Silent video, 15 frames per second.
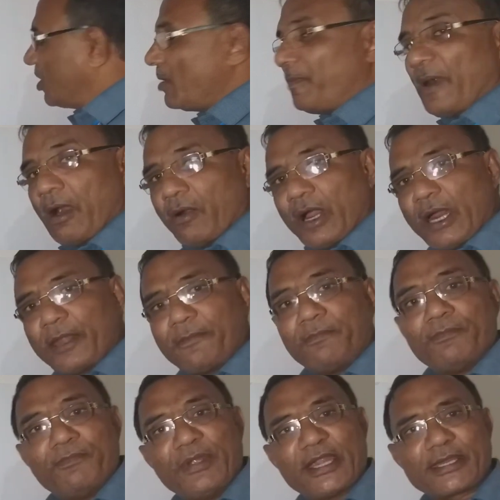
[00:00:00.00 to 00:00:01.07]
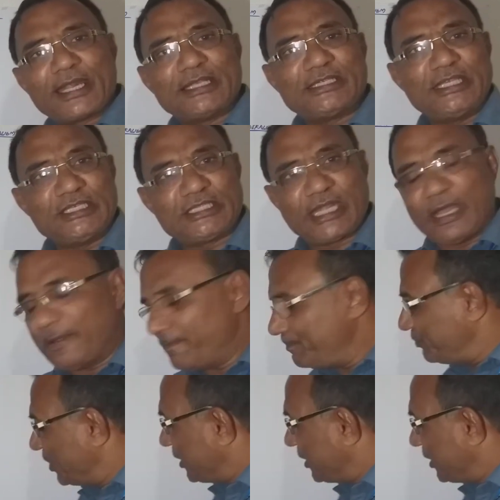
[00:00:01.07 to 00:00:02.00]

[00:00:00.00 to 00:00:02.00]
of our federal system